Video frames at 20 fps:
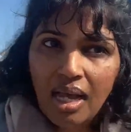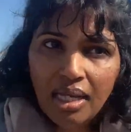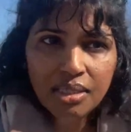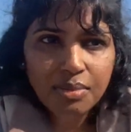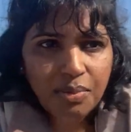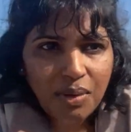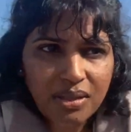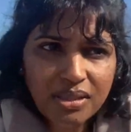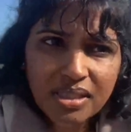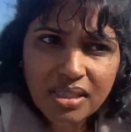
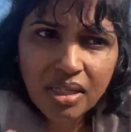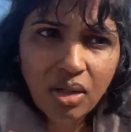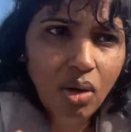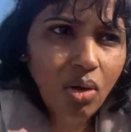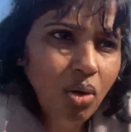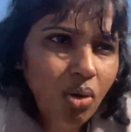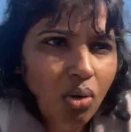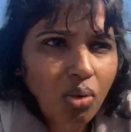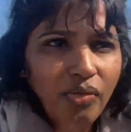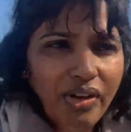passing
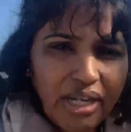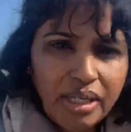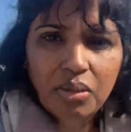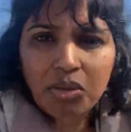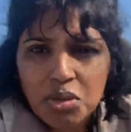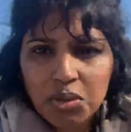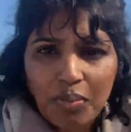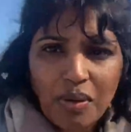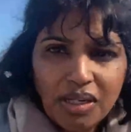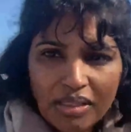or vehicles
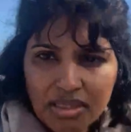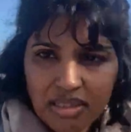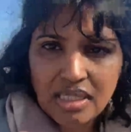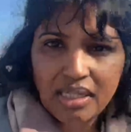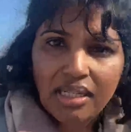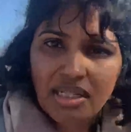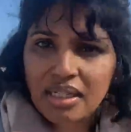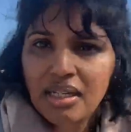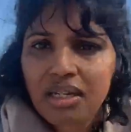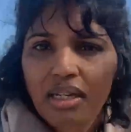passing,
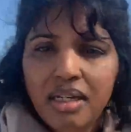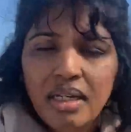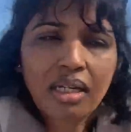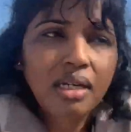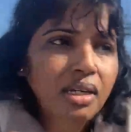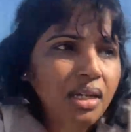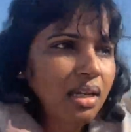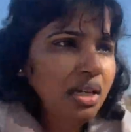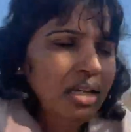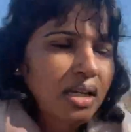
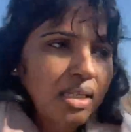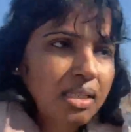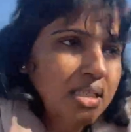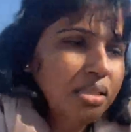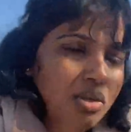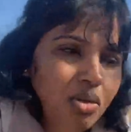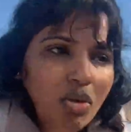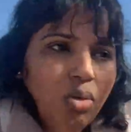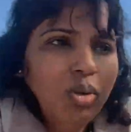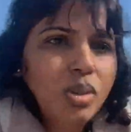
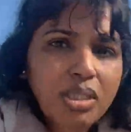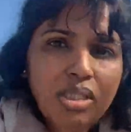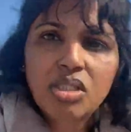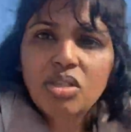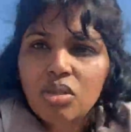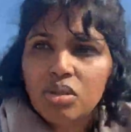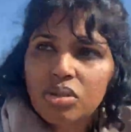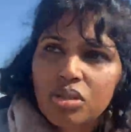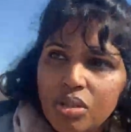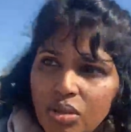so it's not
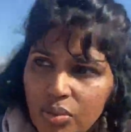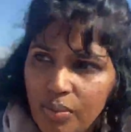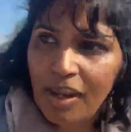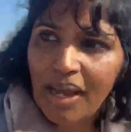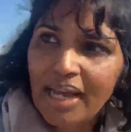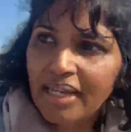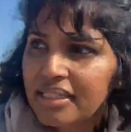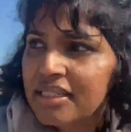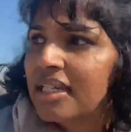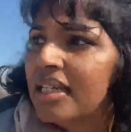too bad.
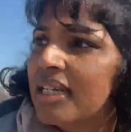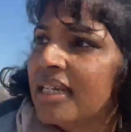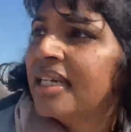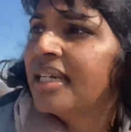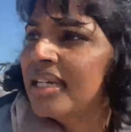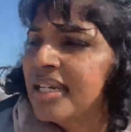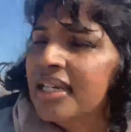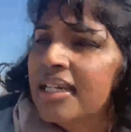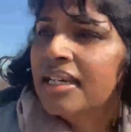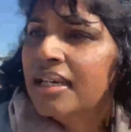
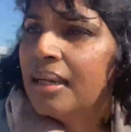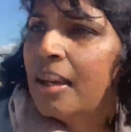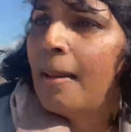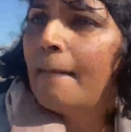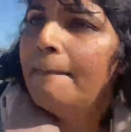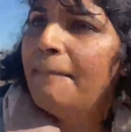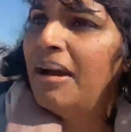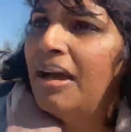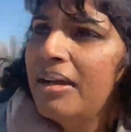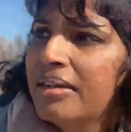
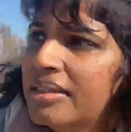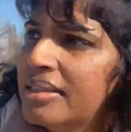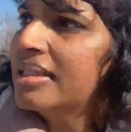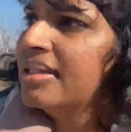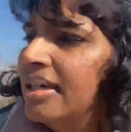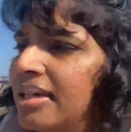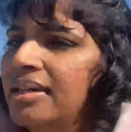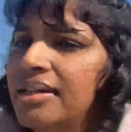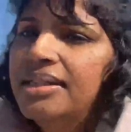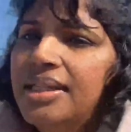But uh,
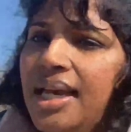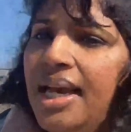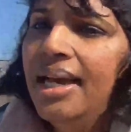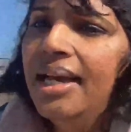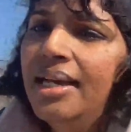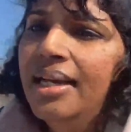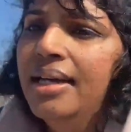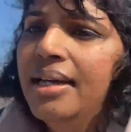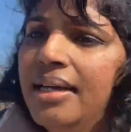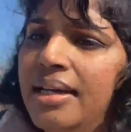yeah,
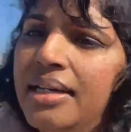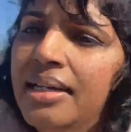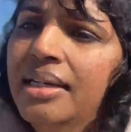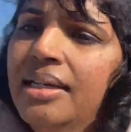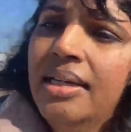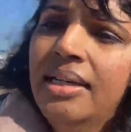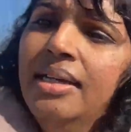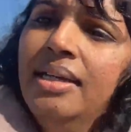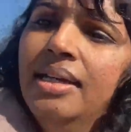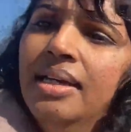
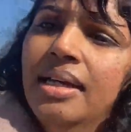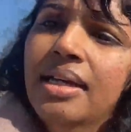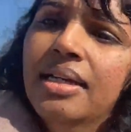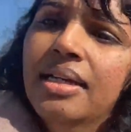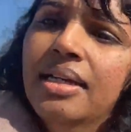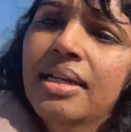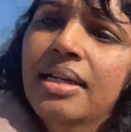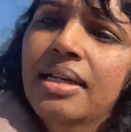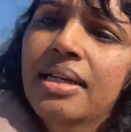that